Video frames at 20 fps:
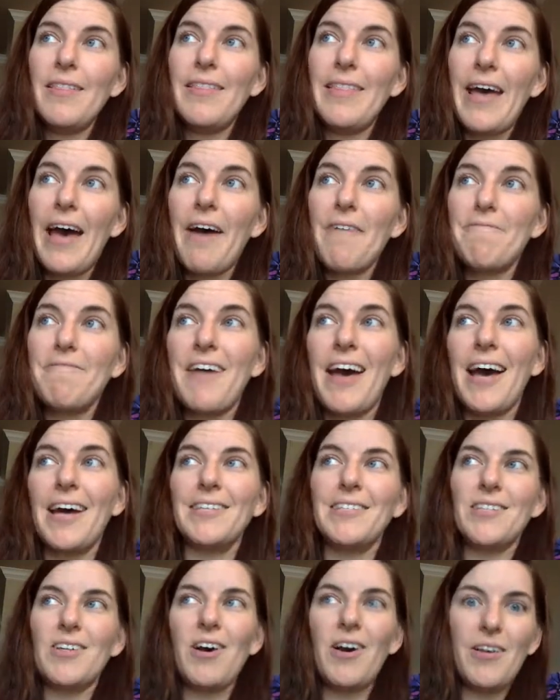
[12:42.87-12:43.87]
that
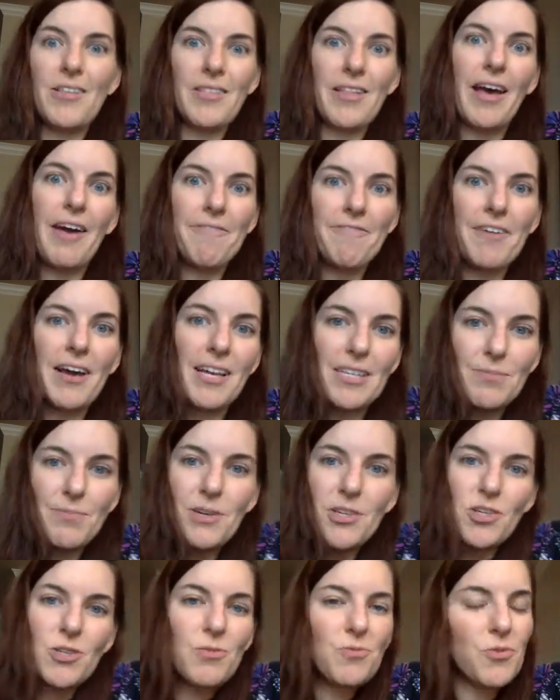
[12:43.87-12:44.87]
fast on that fast
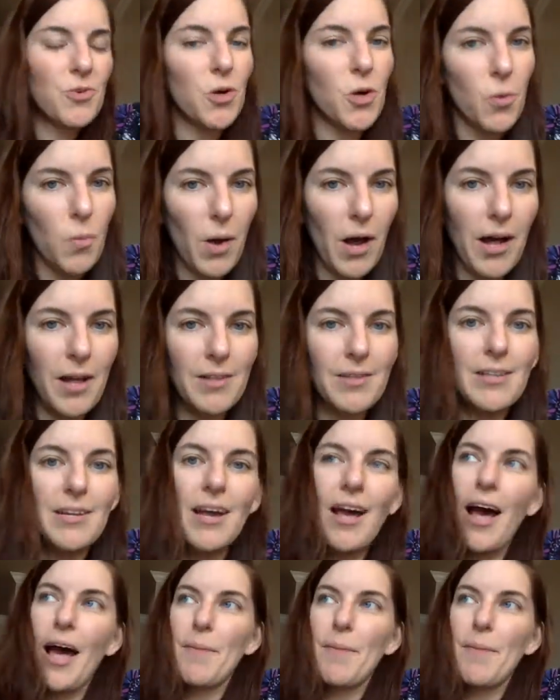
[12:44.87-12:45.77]
measure for a while.